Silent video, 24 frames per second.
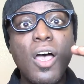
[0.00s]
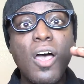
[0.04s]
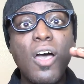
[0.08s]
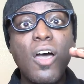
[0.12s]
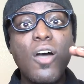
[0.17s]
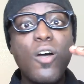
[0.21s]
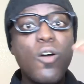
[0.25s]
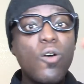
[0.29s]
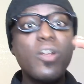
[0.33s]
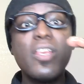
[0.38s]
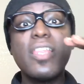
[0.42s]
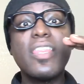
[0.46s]

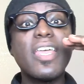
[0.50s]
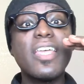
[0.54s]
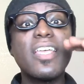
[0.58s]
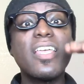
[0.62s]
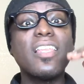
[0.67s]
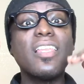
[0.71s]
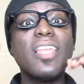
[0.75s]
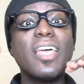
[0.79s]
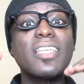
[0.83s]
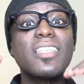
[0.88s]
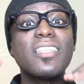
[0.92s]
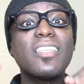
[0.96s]
do they
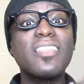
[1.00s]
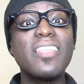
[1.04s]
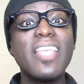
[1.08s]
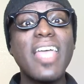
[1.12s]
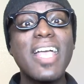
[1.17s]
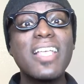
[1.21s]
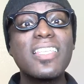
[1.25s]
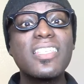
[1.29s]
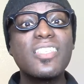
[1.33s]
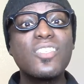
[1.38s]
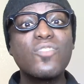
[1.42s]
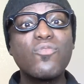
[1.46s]
collect the
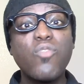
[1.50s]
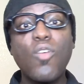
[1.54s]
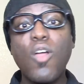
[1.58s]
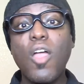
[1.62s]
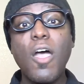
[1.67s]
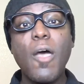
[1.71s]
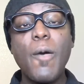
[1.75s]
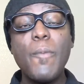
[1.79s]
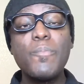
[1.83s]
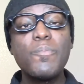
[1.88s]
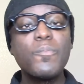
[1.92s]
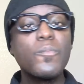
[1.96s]
taxes
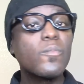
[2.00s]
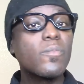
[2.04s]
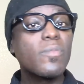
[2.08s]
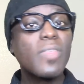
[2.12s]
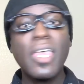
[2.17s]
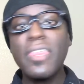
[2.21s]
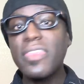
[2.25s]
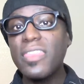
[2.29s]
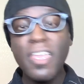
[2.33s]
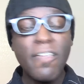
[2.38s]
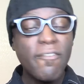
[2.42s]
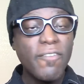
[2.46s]
from?
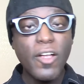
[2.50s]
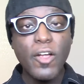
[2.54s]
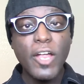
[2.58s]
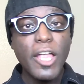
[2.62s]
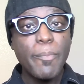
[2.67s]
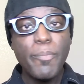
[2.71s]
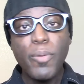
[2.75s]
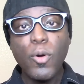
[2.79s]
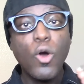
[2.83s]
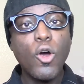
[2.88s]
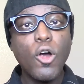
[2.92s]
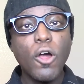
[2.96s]
The very
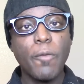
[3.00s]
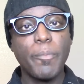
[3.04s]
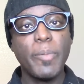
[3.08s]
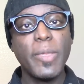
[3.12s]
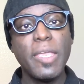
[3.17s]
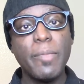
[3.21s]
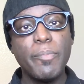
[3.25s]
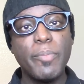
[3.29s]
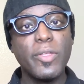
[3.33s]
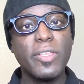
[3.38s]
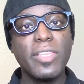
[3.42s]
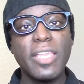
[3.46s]
poor
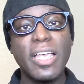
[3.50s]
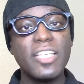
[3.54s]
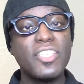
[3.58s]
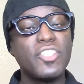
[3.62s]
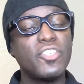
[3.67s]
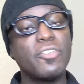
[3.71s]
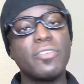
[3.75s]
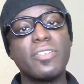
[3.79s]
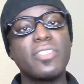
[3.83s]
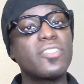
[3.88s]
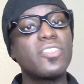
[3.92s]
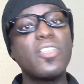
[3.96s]
people that
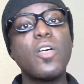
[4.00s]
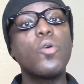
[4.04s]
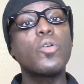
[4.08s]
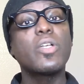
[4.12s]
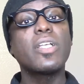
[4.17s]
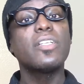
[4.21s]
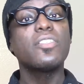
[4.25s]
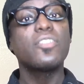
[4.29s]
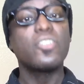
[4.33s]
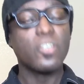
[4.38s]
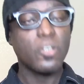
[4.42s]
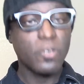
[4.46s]
you're so
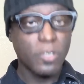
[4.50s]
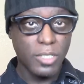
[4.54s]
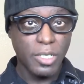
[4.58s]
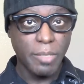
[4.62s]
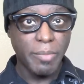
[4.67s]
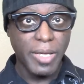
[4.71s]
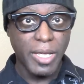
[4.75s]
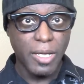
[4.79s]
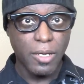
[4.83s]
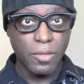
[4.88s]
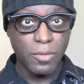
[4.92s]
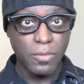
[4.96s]
concerned
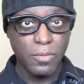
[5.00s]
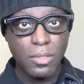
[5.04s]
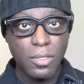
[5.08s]
about.